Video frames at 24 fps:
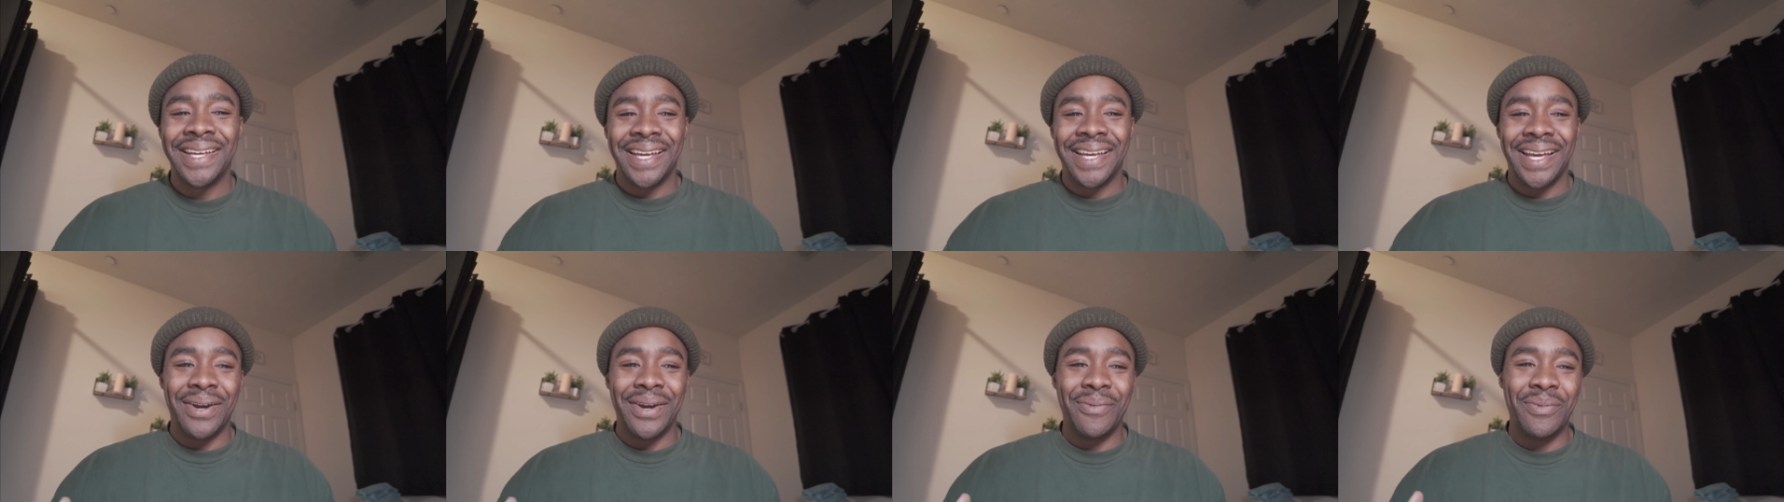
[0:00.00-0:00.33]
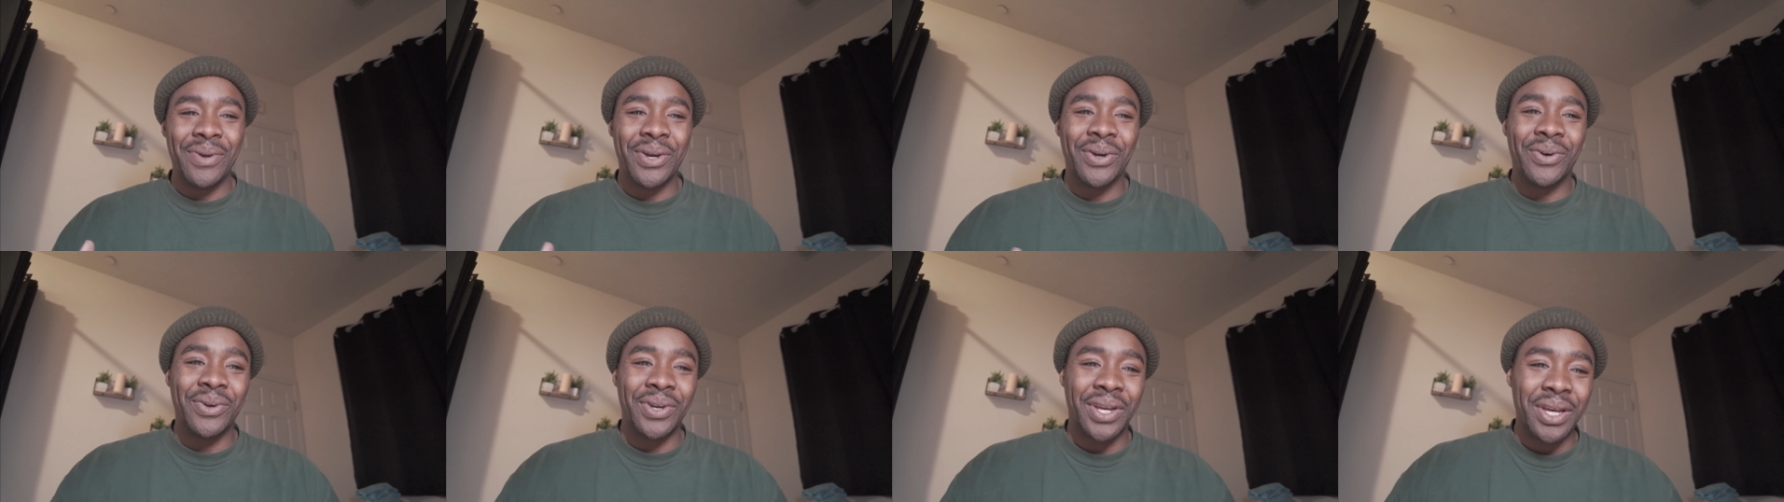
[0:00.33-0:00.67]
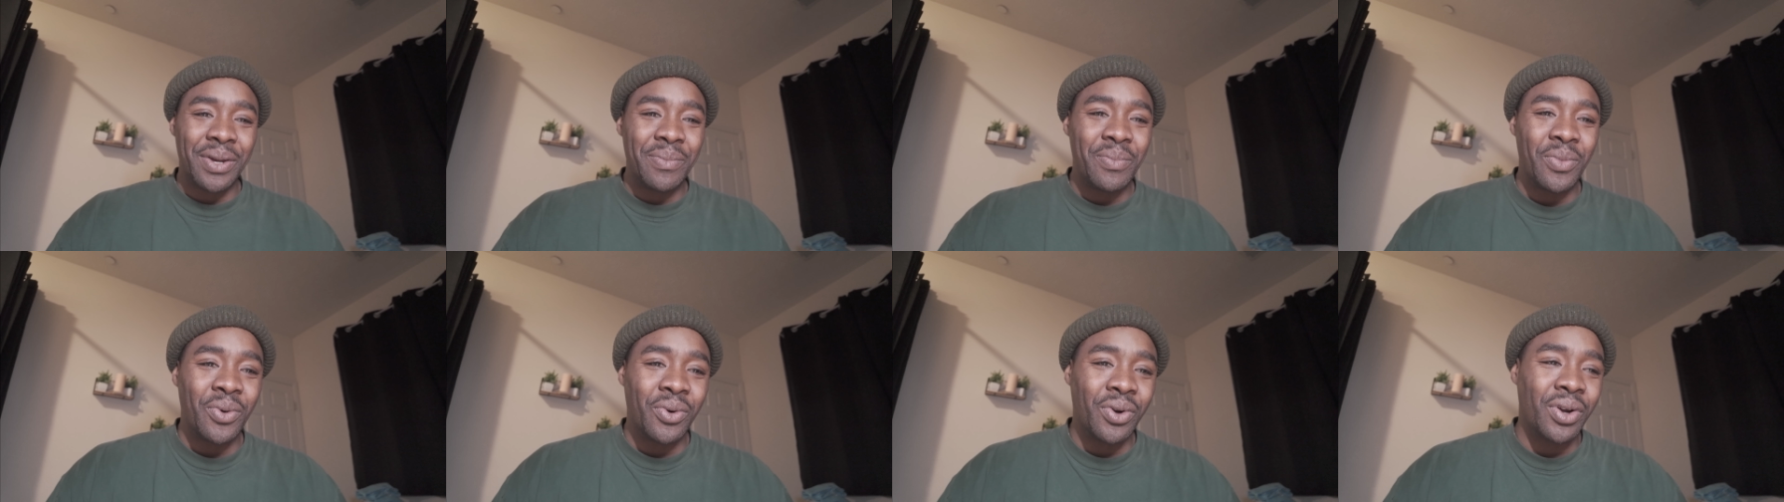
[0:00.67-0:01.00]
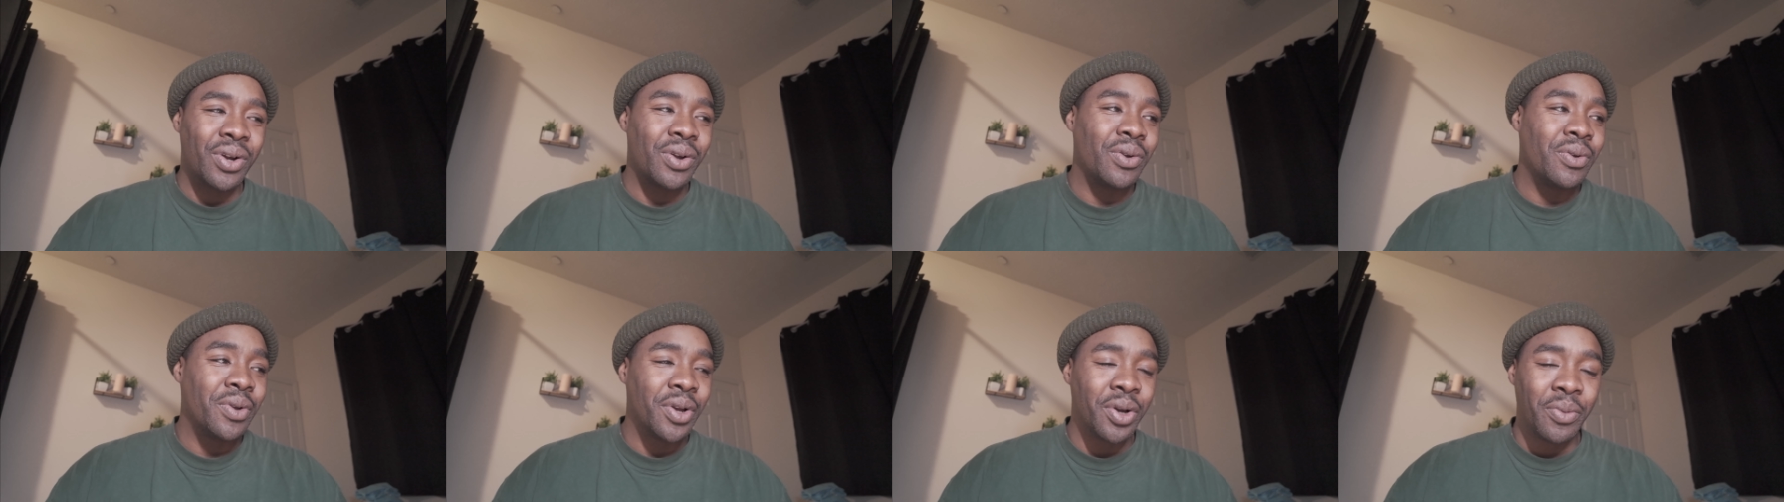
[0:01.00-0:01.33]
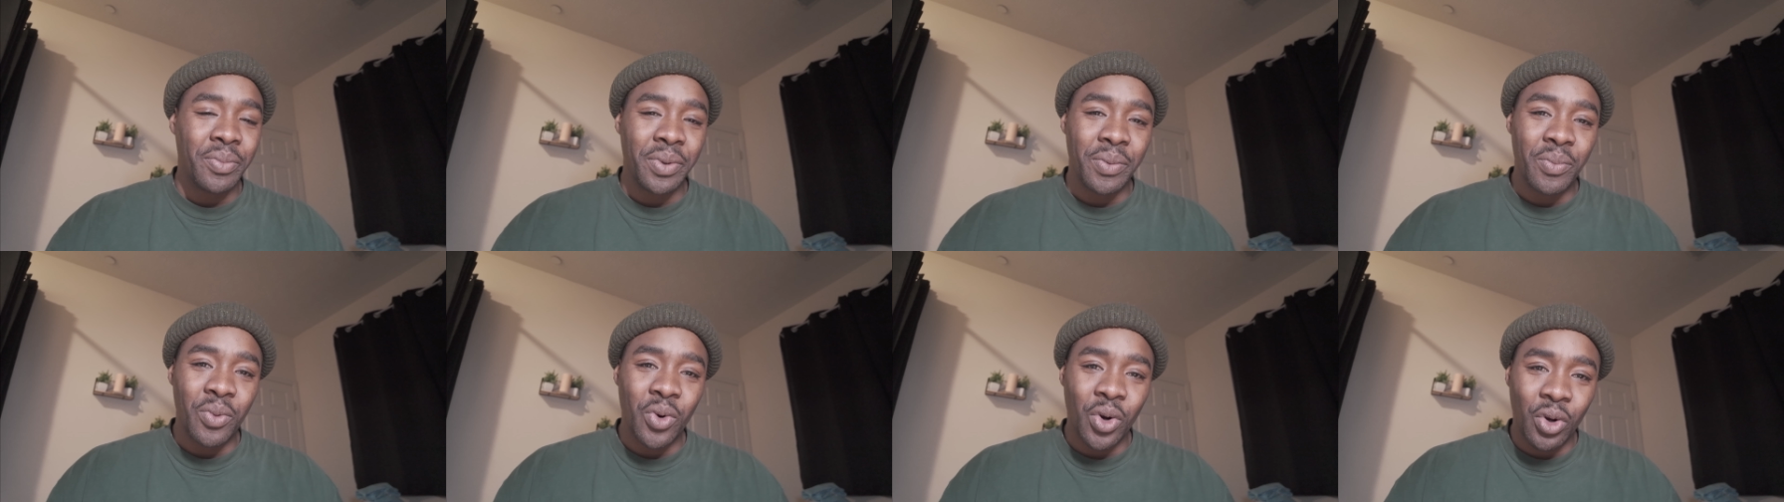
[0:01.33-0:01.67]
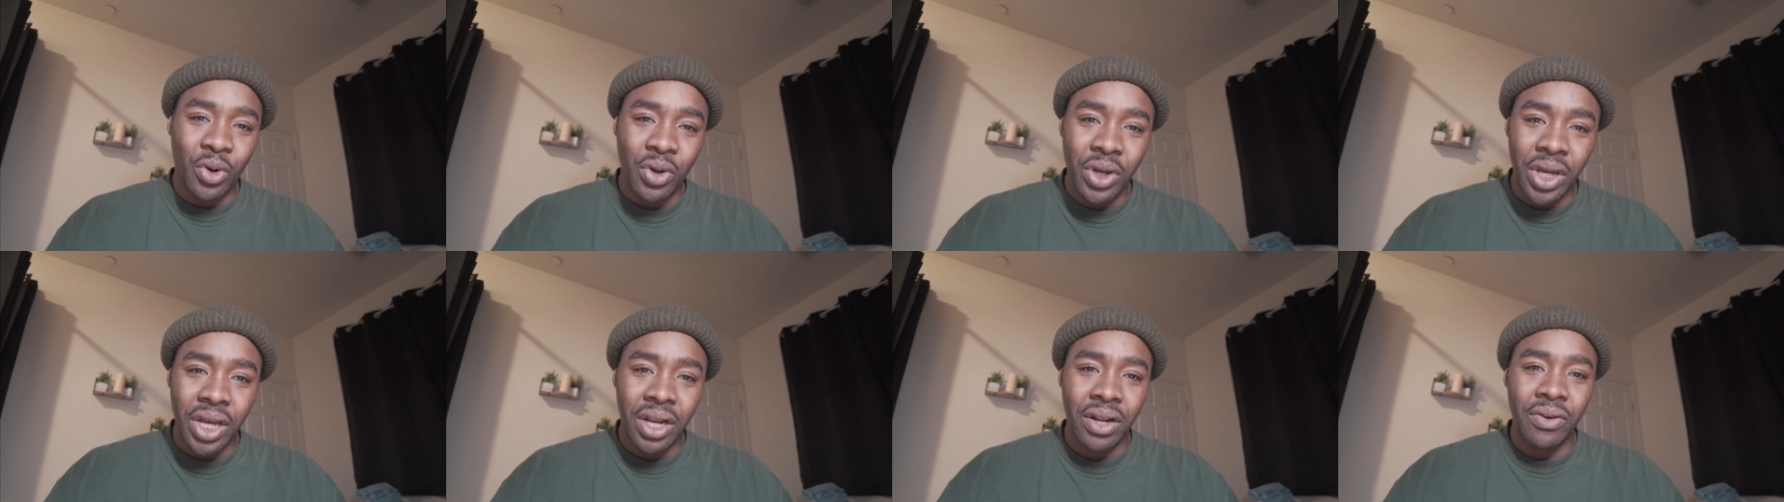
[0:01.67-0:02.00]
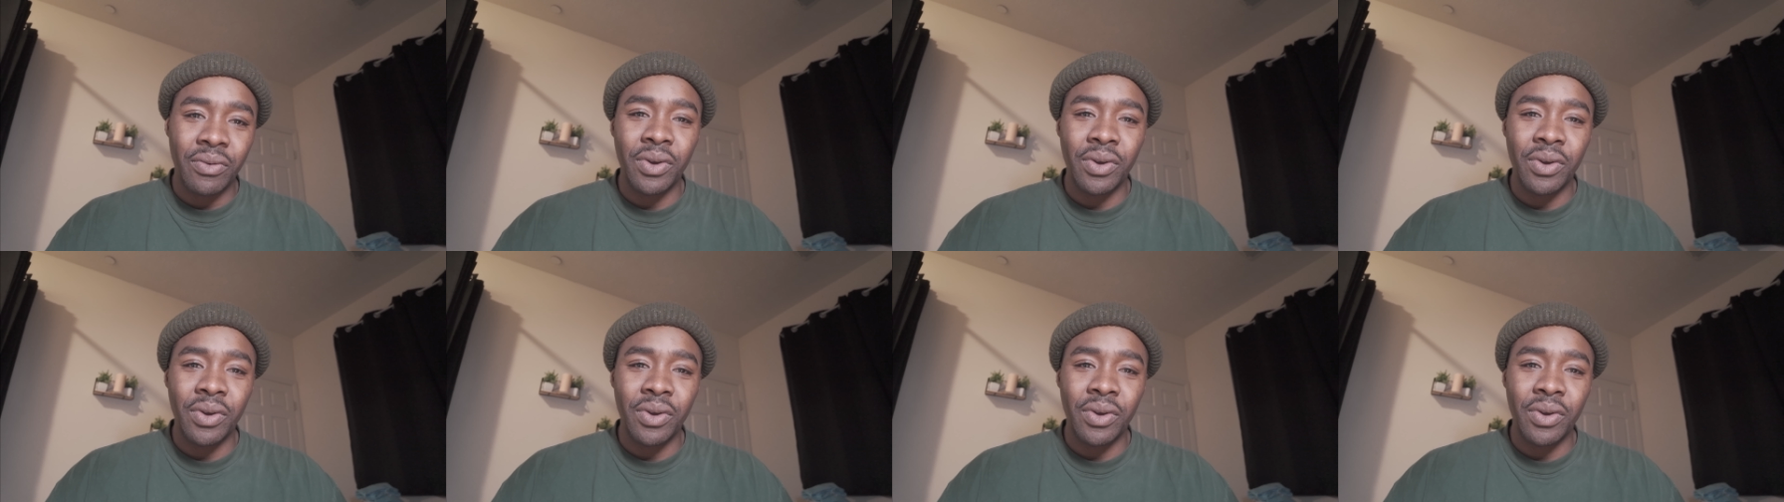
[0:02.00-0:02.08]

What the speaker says: And we're gonna get more. We're gonna be more creative.